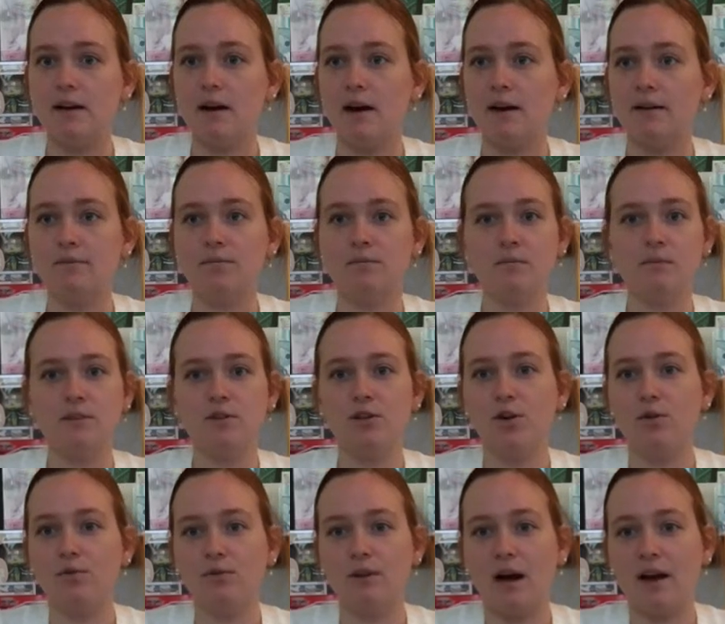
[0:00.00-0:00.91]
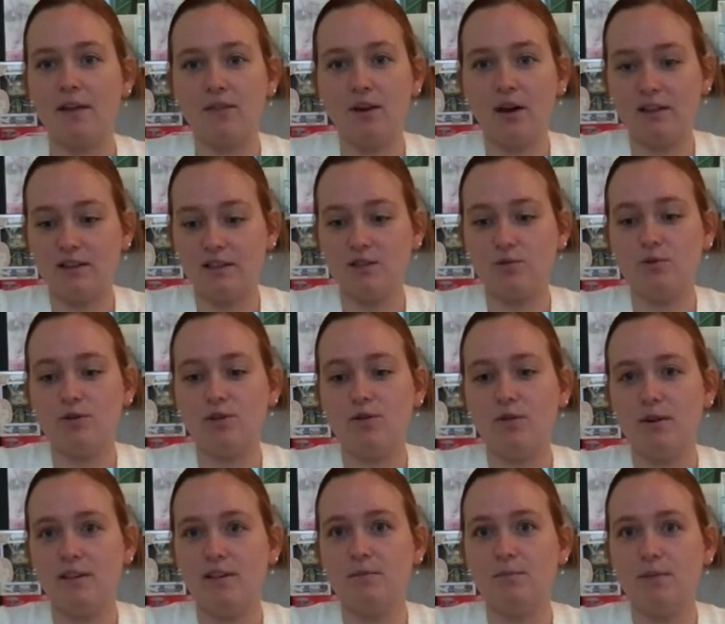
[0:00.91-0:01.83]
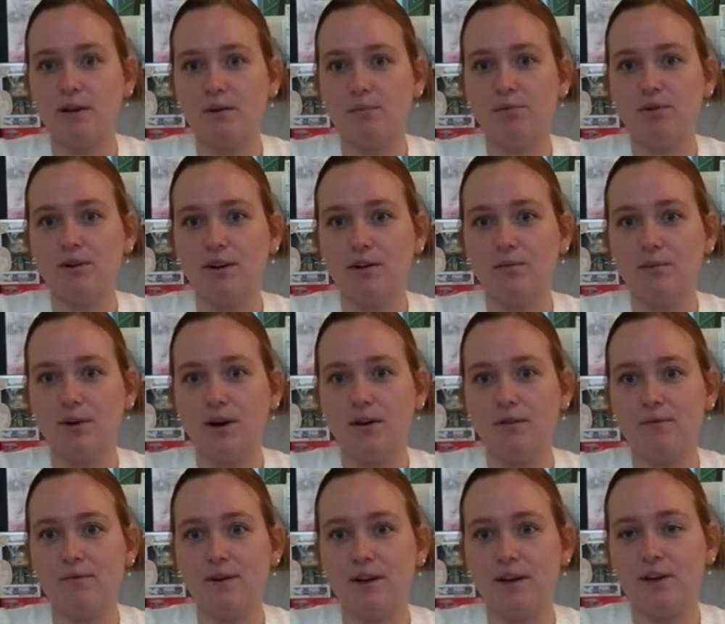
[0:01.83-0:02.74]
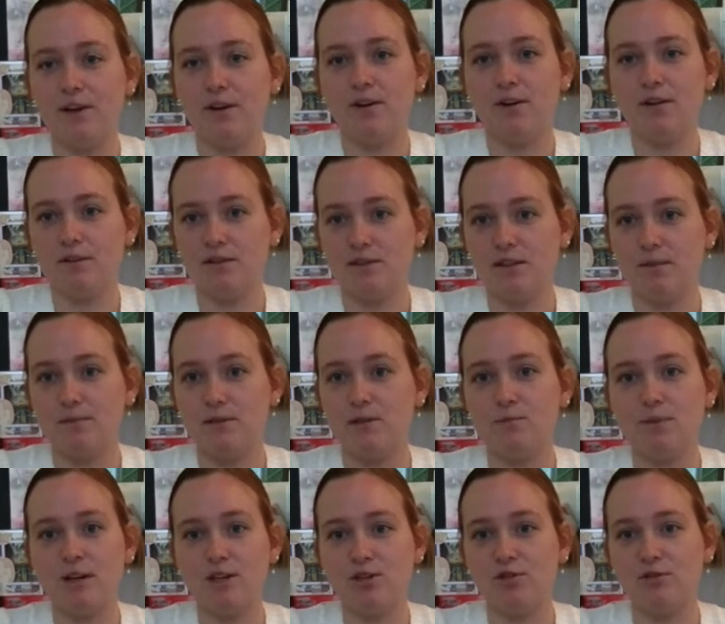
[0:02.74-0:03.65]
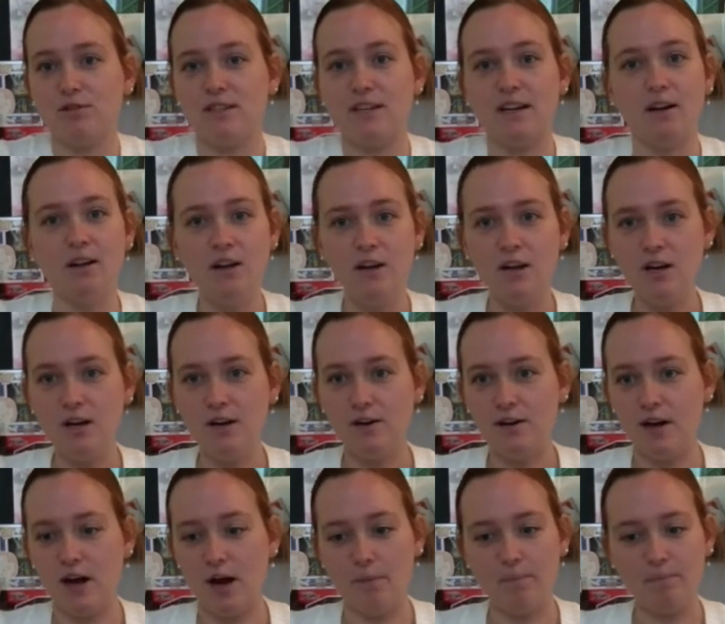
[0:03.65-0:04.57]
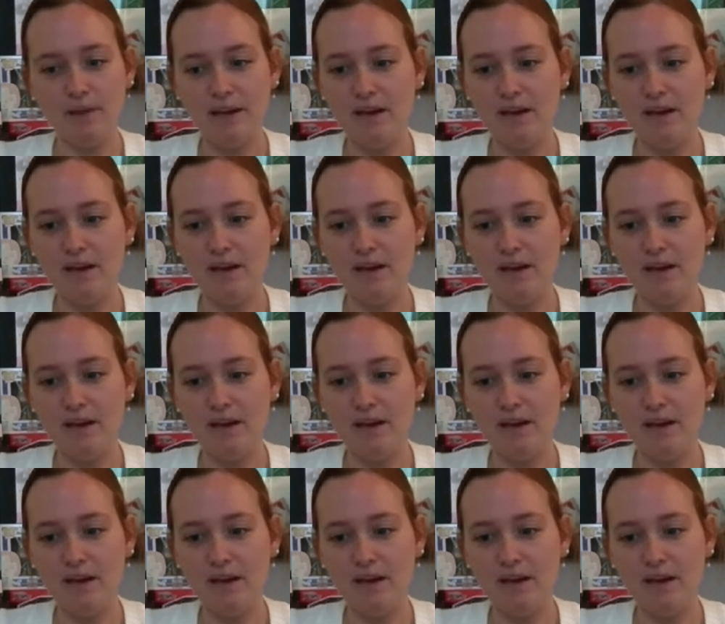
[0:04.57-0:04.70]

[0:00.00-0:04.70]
I don't, I thought this was going to be a pretty rare figure or some special deal. No.